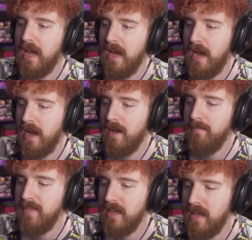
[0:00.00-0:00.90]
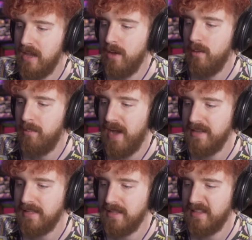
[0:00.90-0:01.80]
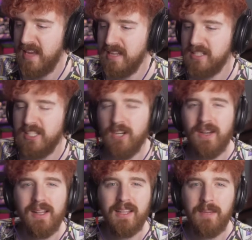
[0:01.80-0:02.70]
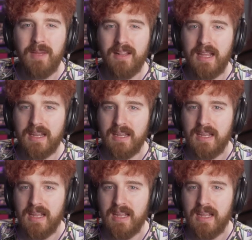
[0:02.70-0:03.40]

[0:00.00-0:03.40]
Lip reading: But that is still a little bit like,